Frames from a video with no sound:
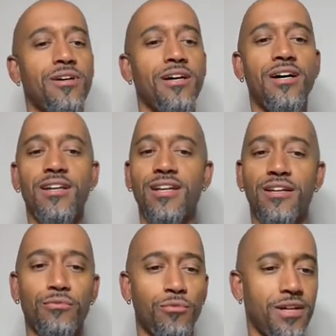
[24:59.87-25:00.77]
unless
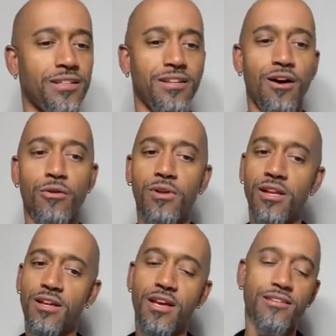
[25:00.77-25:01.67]
one has
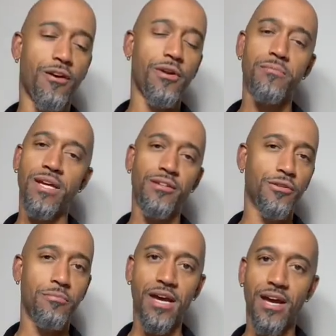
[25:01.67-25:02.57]
already made it to the
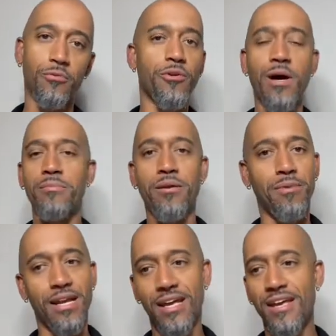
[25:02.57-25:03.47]
bag. What do I mean
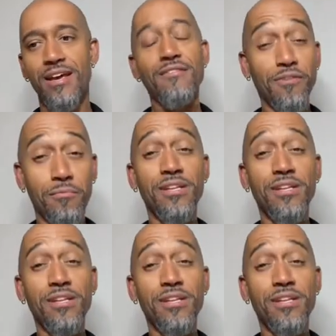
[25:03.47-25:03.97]
by that? From